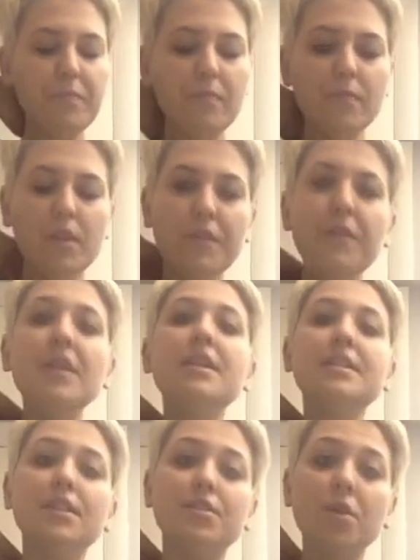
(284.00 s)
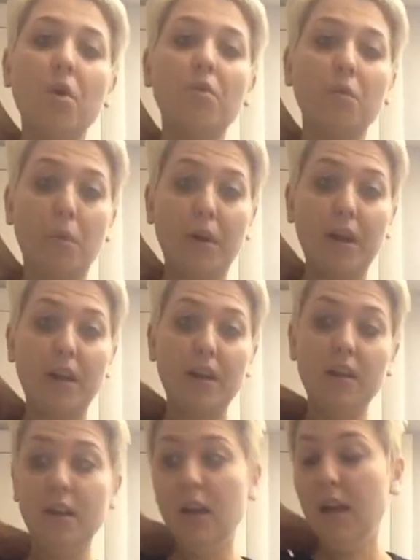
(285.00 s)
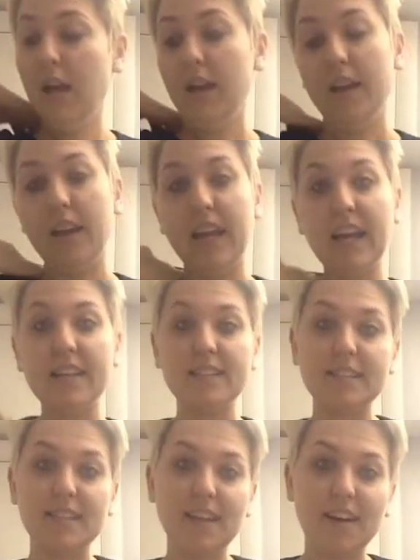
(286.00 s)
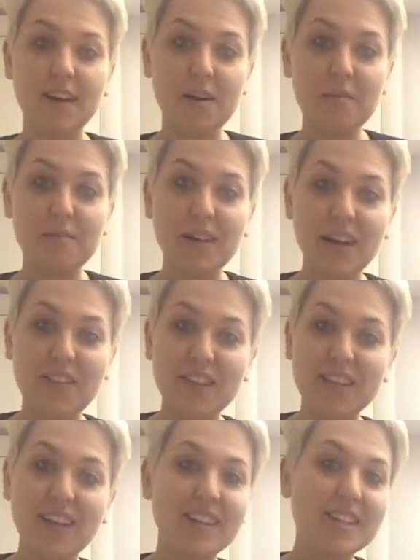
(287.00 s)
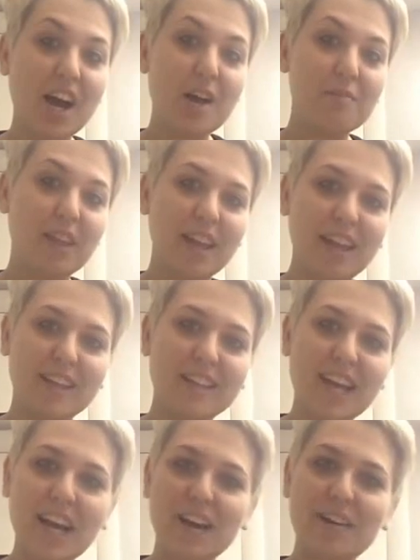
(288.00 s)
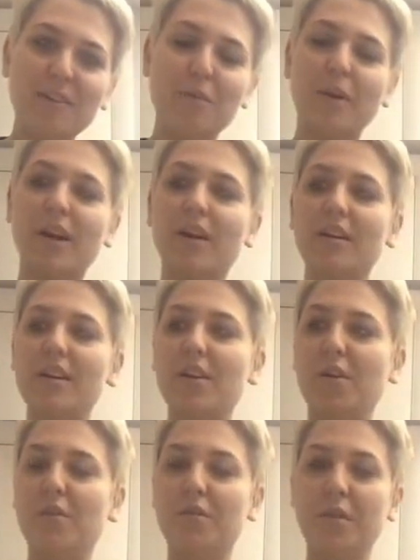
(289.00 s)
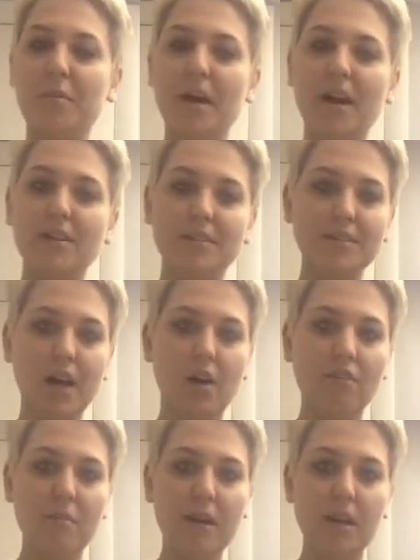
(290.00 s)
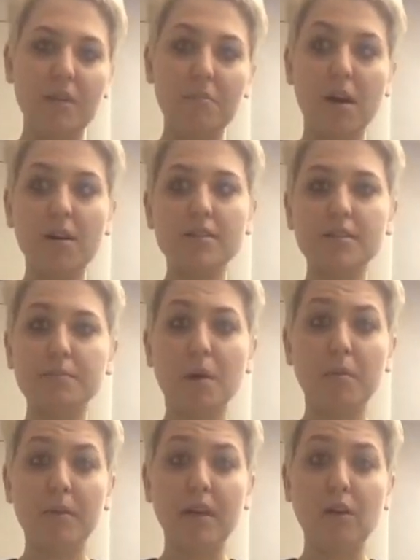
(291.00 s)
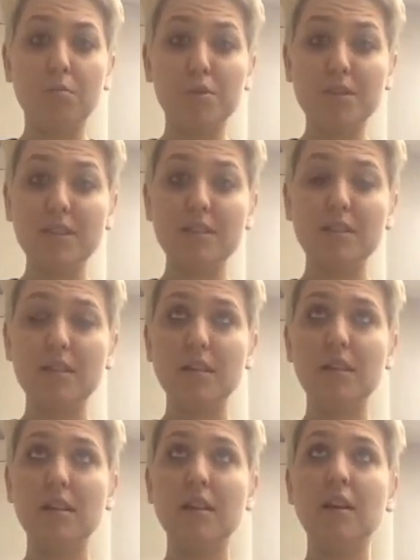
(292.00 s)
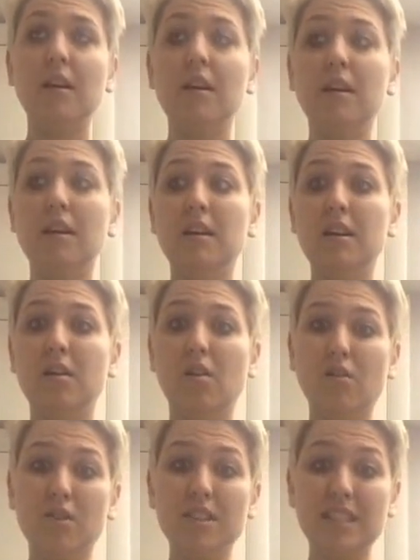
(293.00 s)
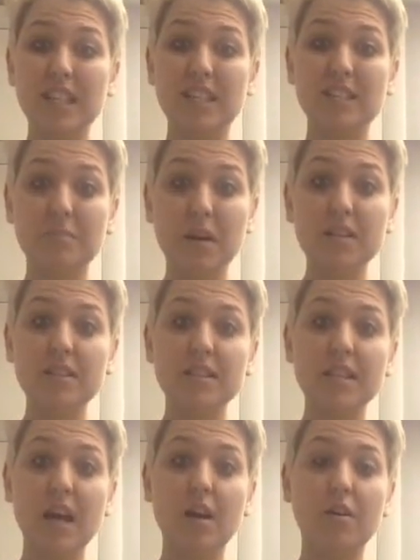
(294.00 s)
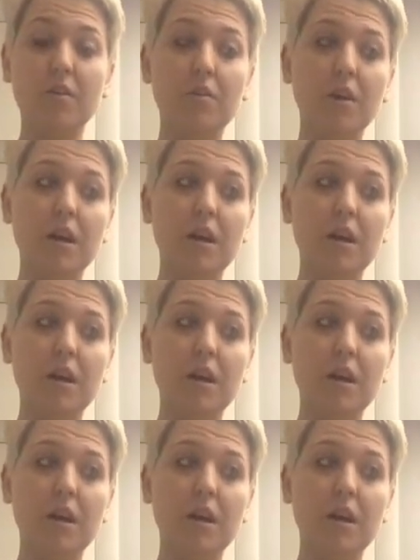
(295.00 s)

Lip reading: the fitness is so rewarding. And I guess at a time like now where, for the past however many months, probably almost over 6 months now,